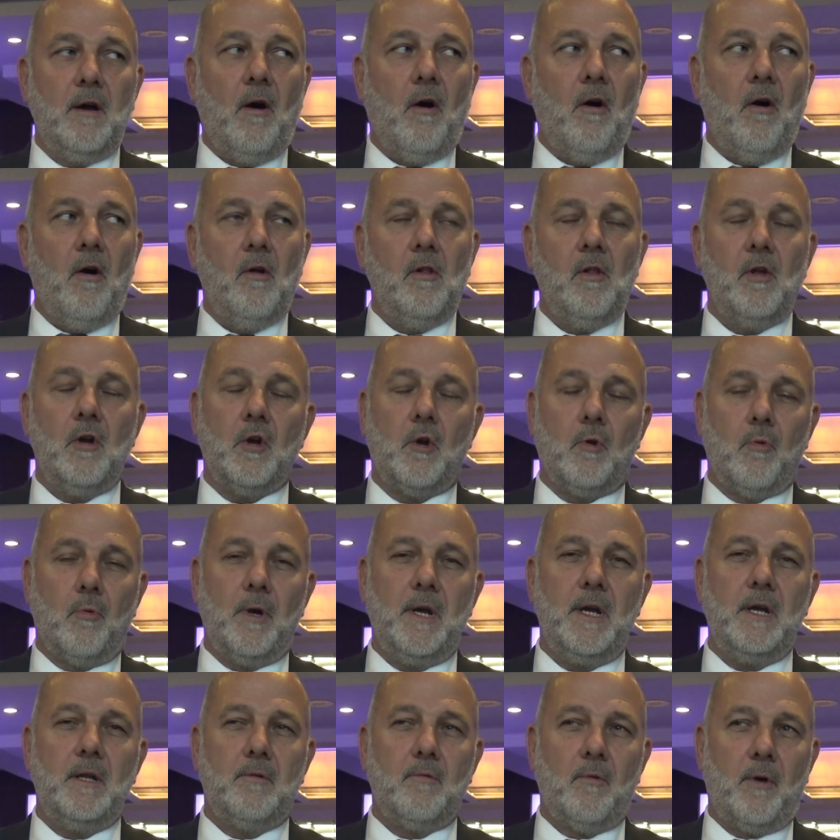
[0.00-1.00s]
all
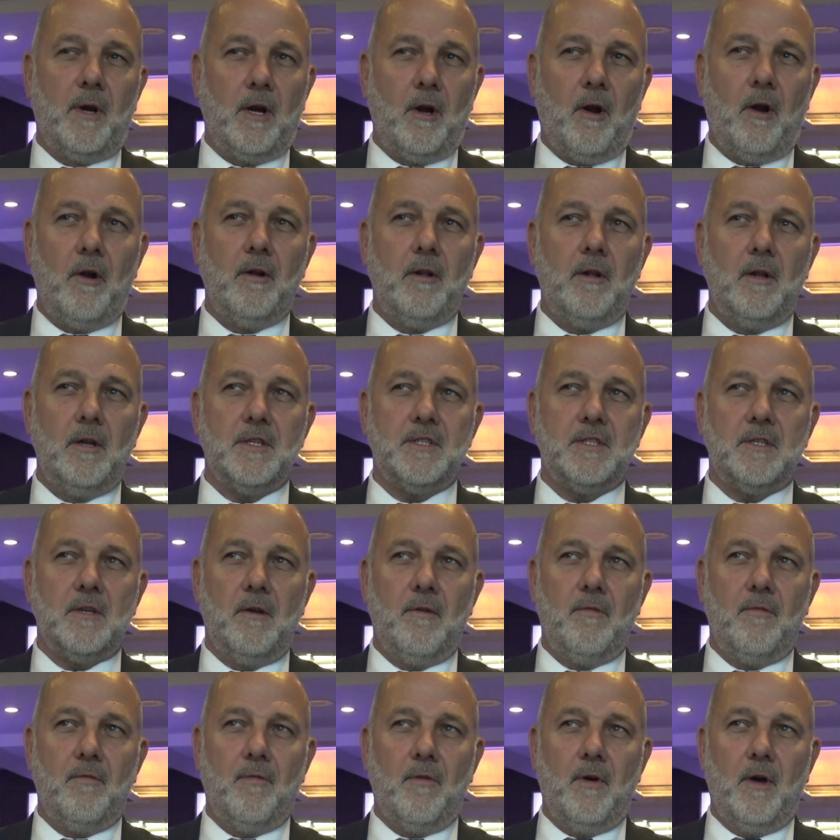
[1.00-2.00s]
agreed, regardless
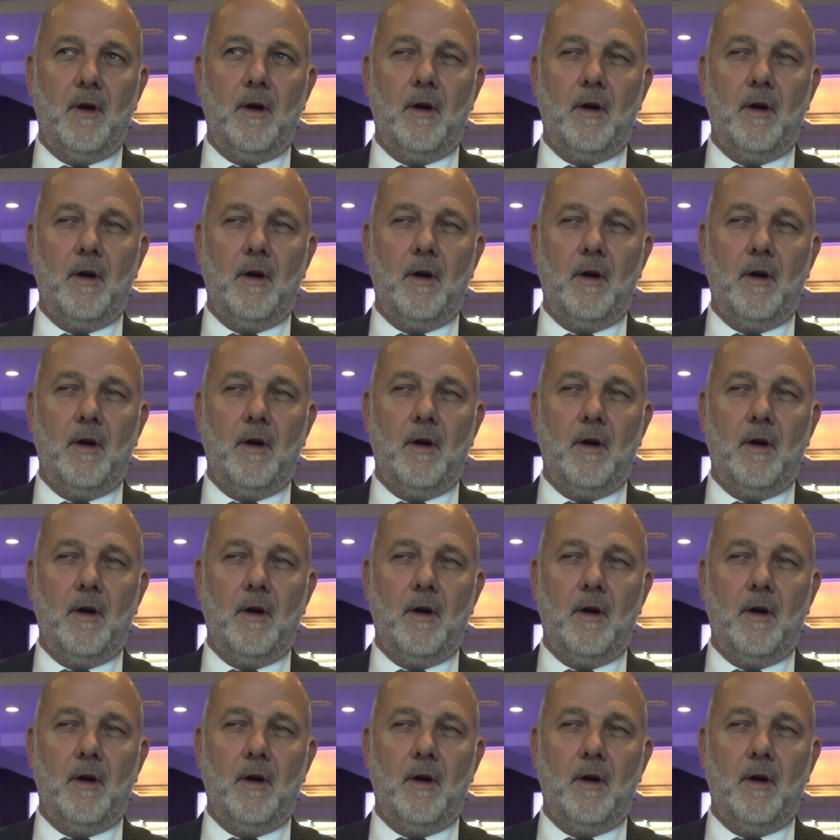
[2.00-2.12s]
of